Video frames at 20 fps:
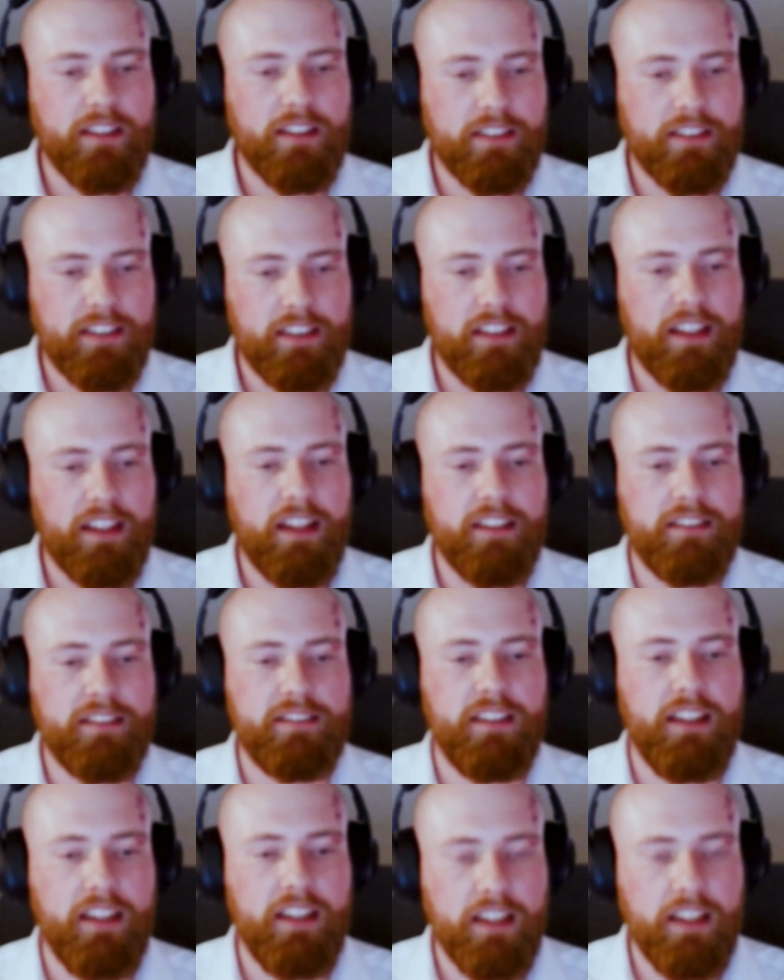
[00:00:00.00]
satellites,
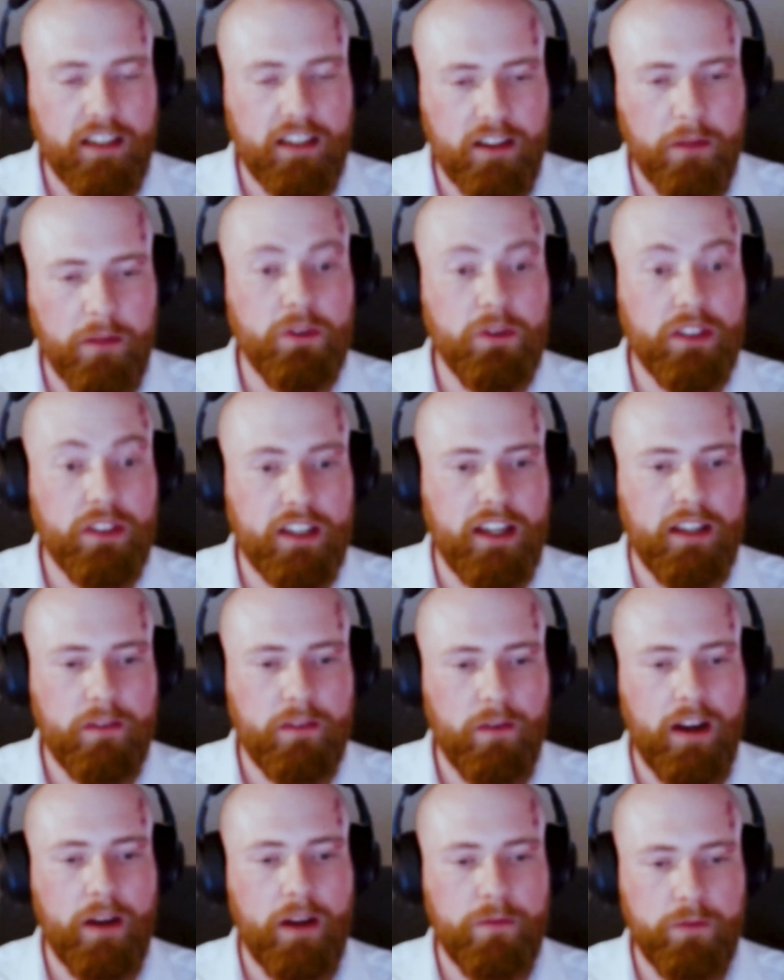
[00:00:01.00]
they communicate
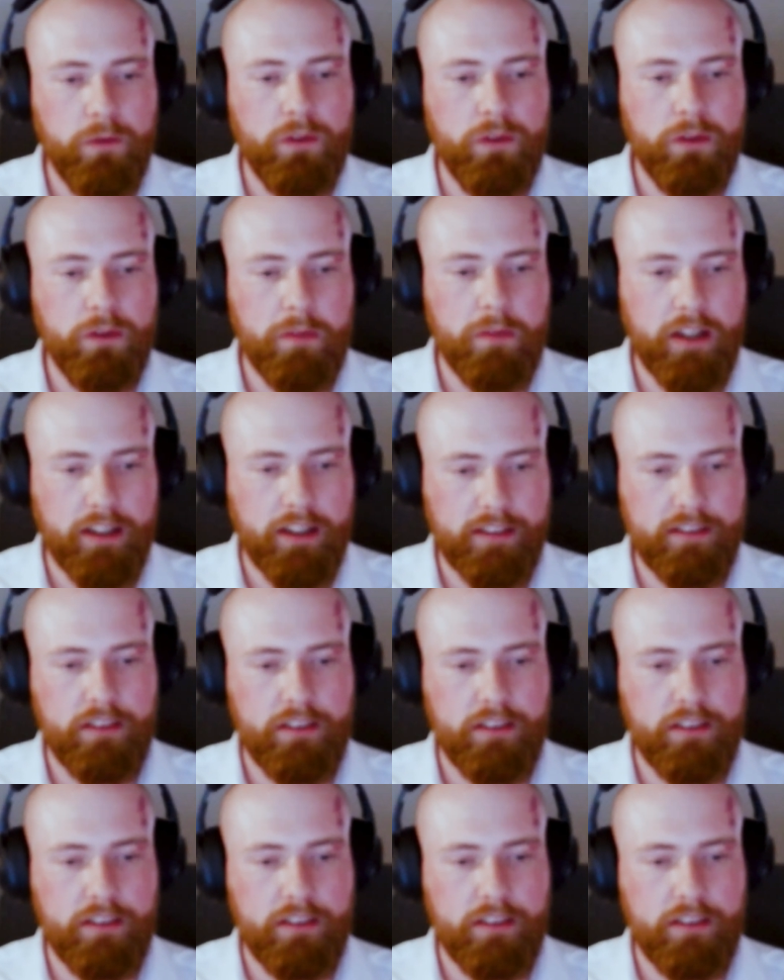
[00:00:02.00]
via full duplex.